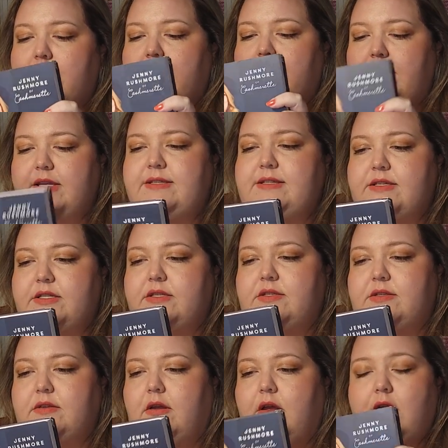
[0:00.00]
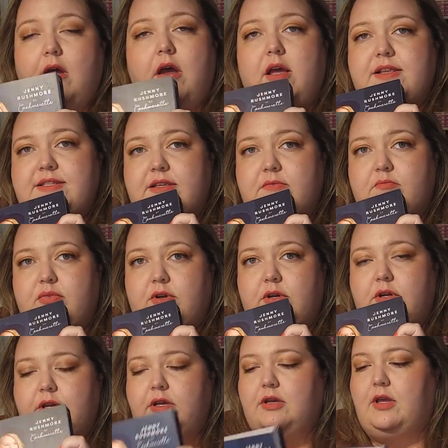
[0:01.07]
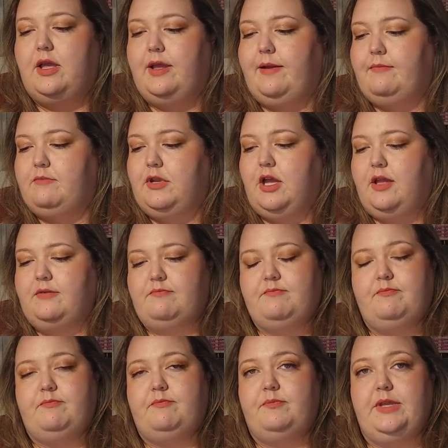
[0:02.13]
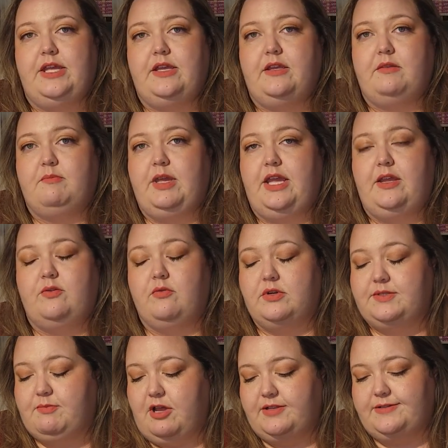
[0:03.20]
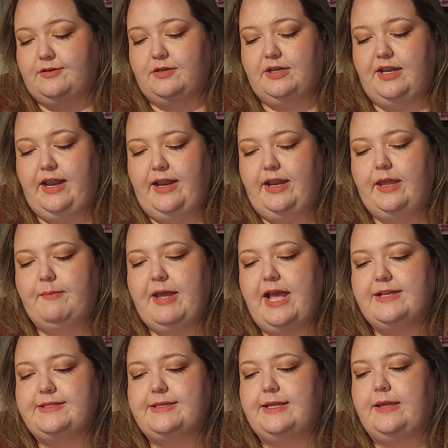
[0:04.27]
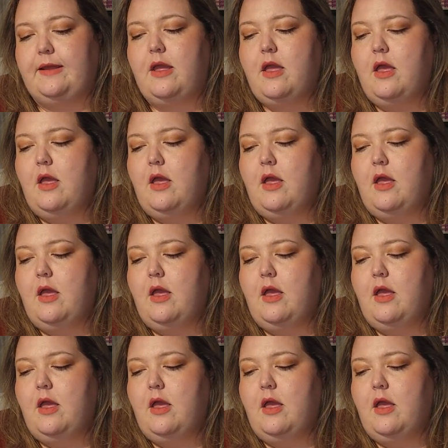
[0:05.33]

This is an awesome book. I'm not being paid or sponsored in any capacity